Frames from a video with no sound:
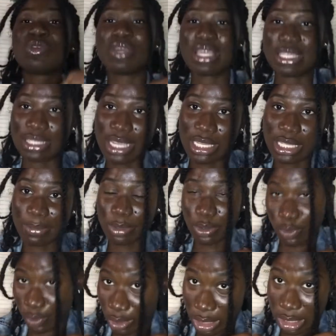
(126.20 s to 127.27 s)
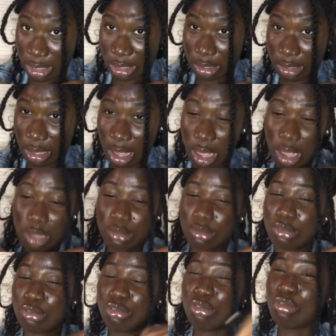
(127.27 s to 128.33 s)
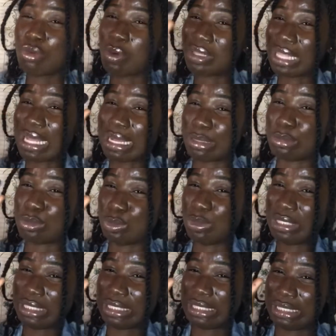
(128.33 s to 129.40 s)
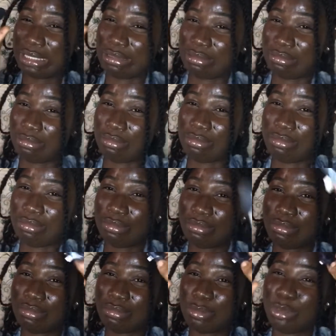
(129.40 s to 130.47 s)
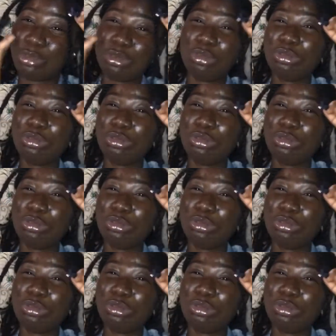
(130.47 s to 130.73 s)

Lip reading: excited because do you know what I can do with this? Do you